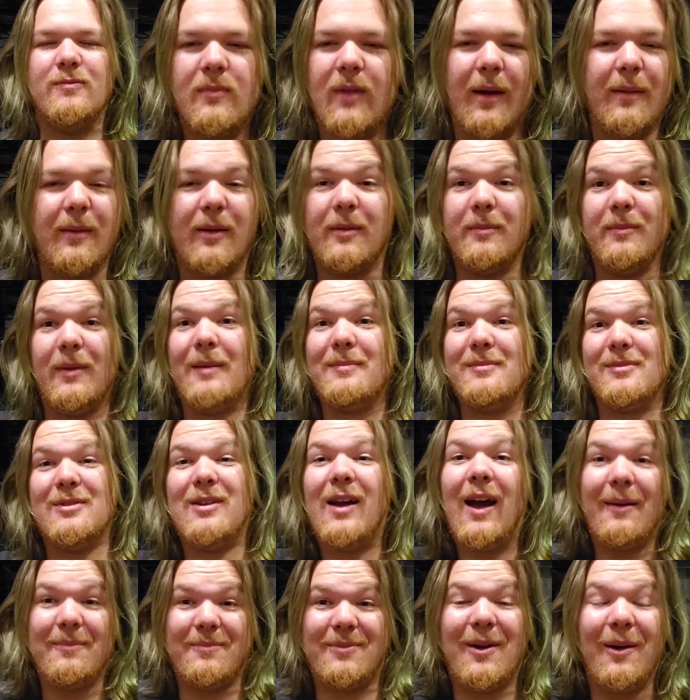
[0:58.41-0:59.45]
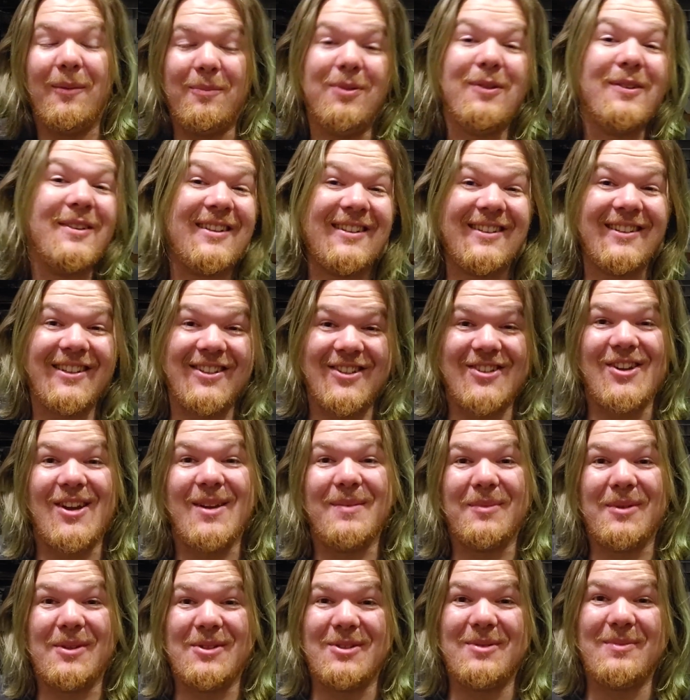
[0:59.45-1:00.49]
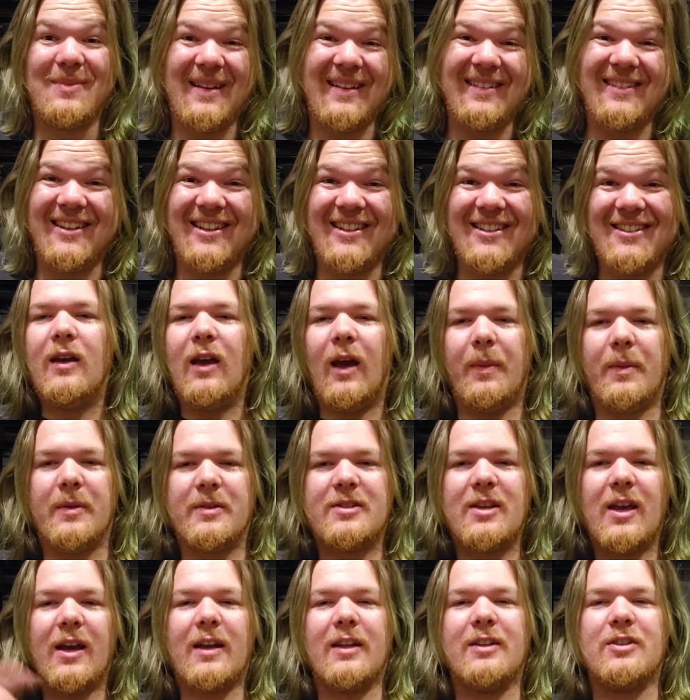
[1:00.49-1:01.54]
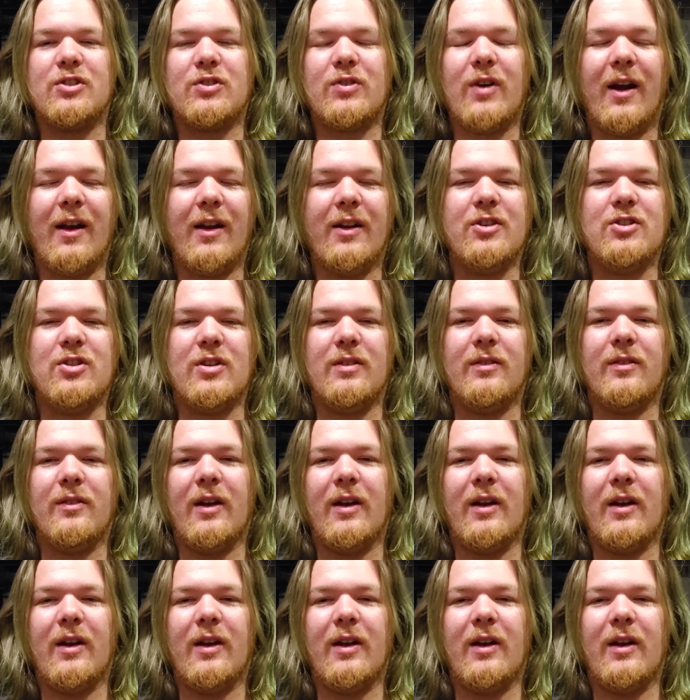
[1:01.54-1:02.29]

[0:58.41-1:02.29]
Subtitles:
I'm completely shameless about this. And the second strategy that